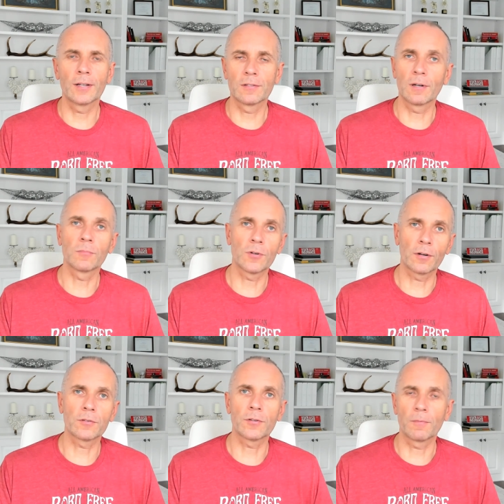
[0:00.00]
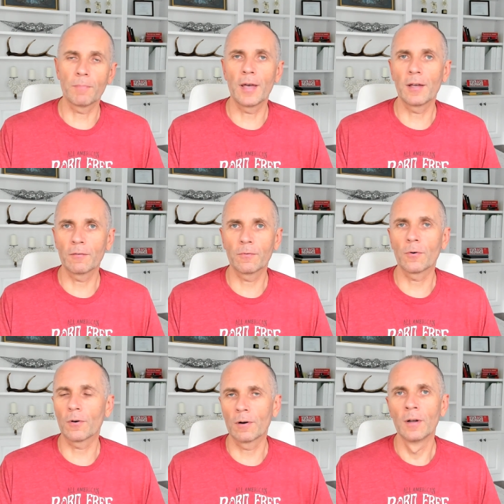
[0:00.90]
that some truckers are paying
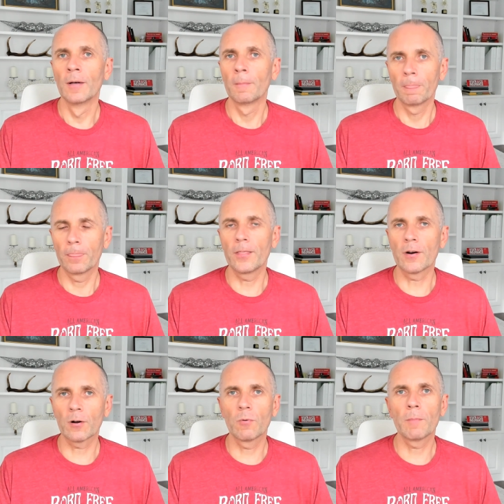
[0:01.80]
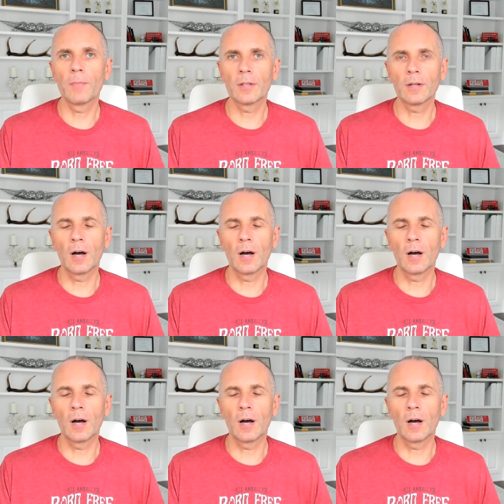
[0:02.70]
for their equipment.